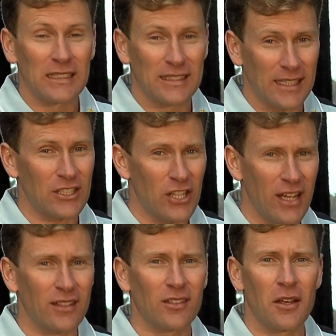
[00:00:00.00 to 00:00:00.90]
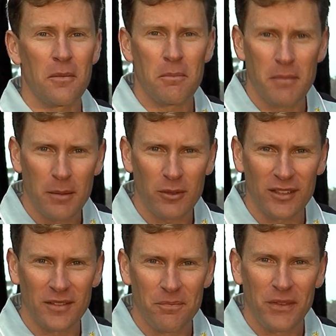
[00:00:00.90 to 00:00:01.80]
such as
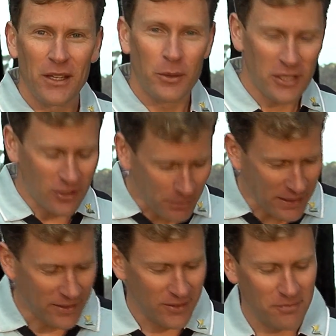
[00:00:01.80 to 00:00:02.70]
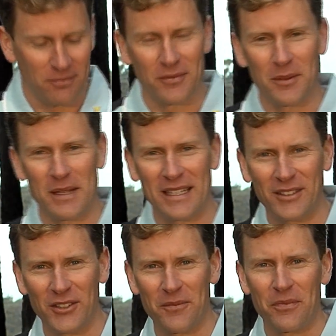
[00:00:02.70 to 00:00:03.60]
memories, which explains, I'm getting
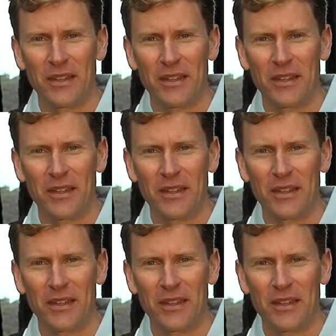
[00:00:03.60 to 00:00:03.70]
to.